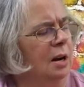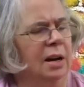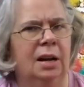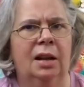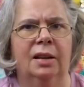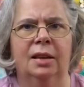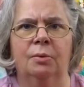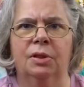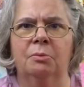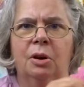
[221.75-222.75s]
And I like that
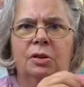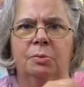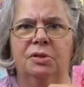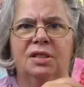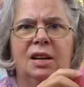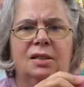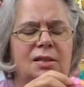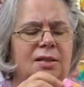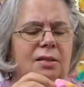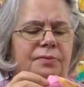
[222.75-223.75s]
with the multiple
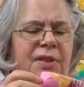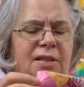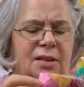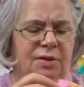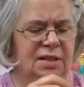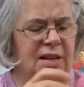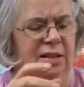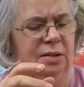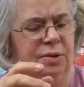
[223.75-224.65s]
sizes. That's always nice. So